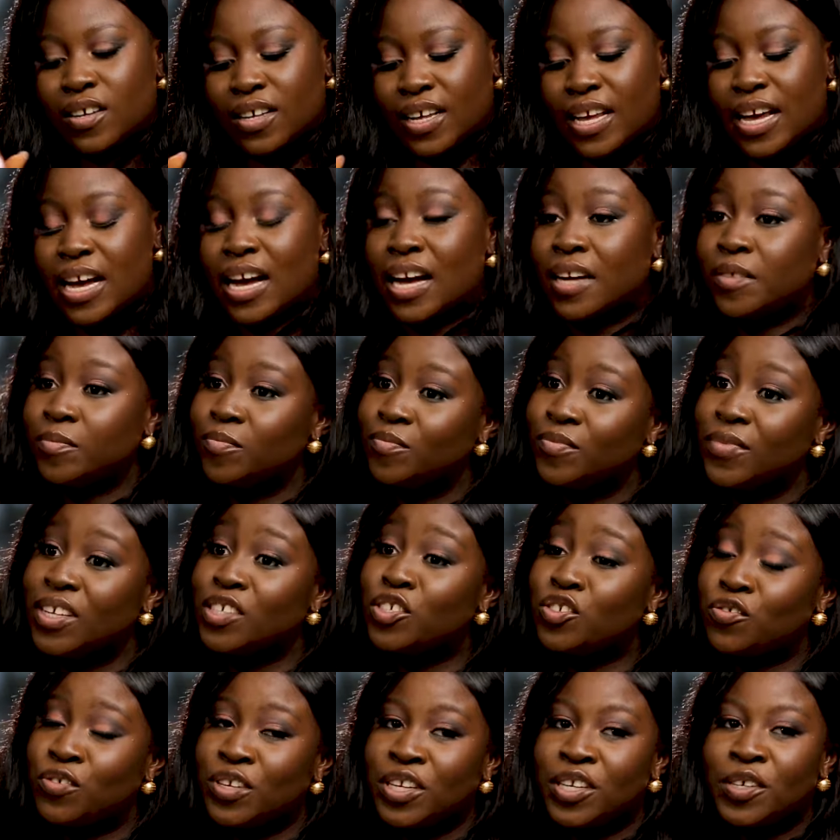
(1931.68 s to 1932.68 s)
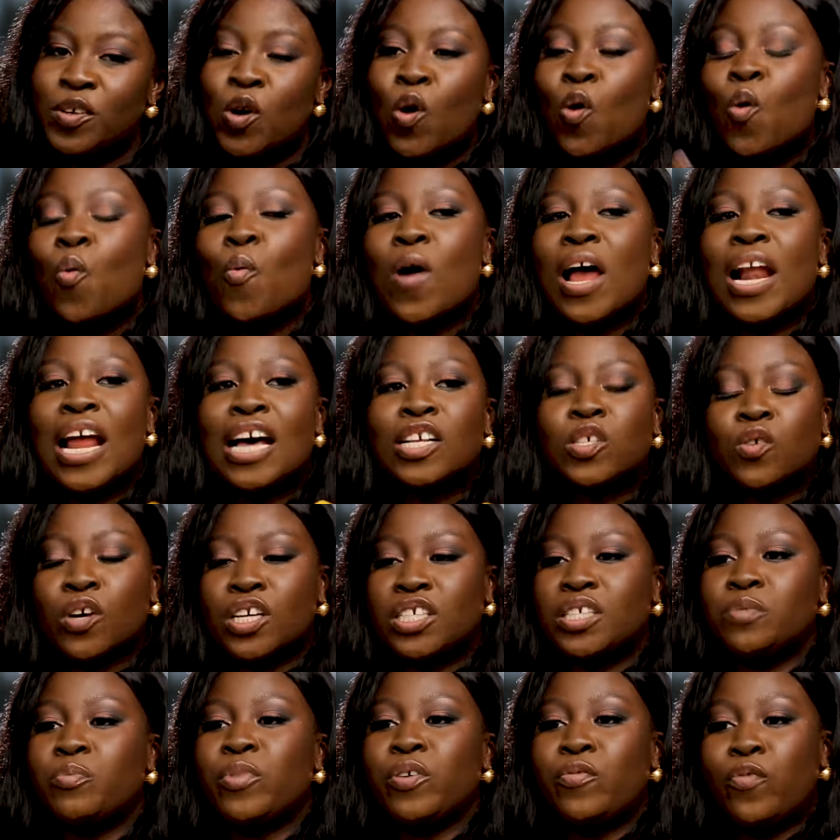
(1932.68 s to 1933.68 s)
One last
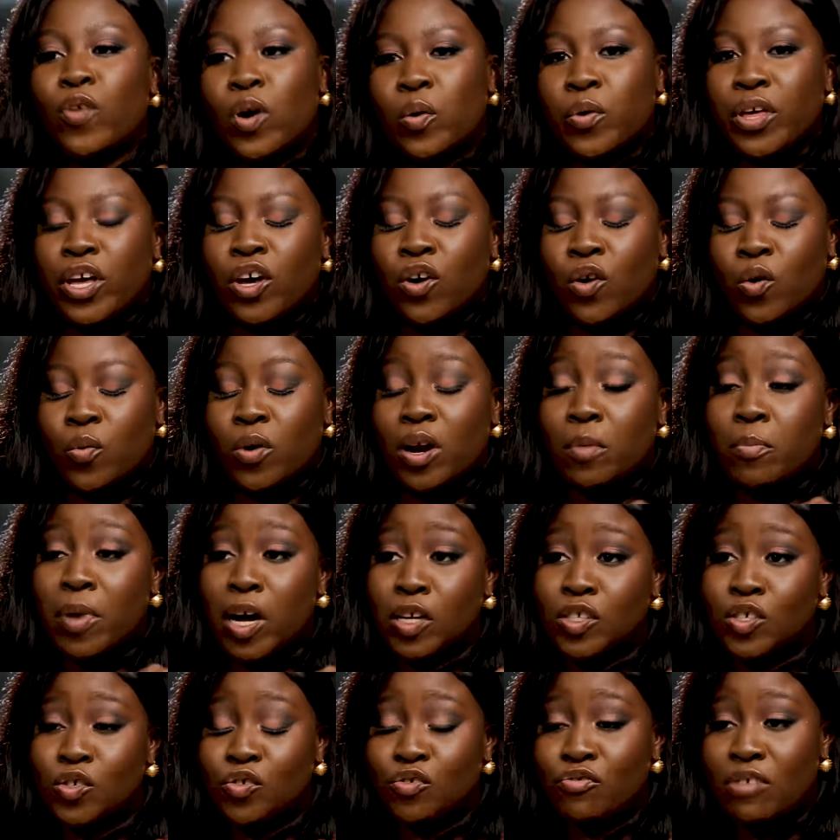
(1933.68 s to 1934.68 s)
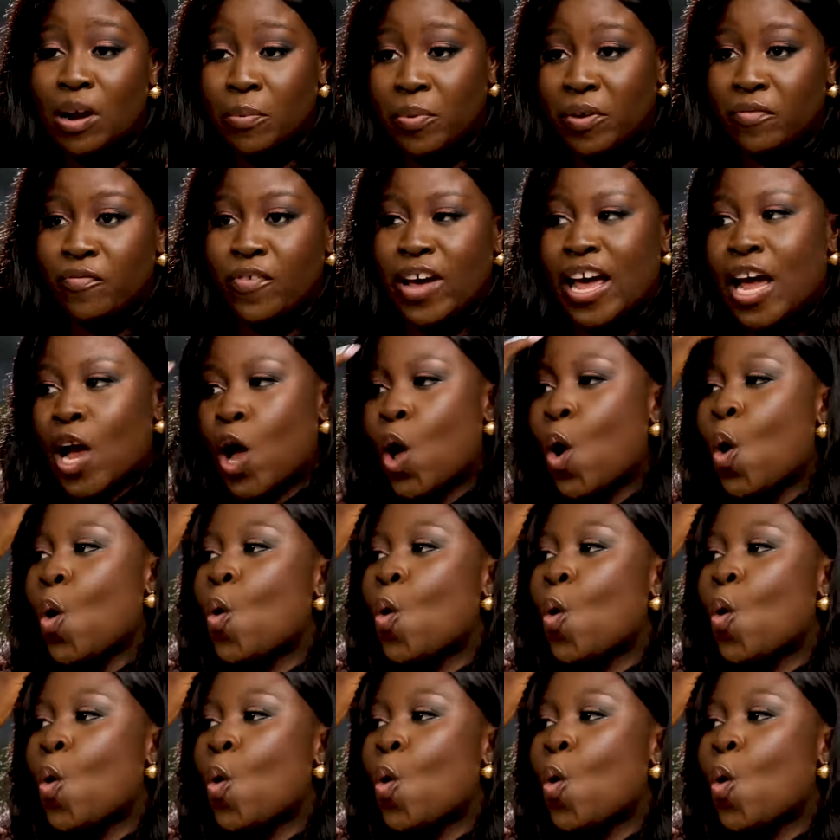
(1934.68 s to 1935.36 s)
question before we go. We're about to do rapid fire.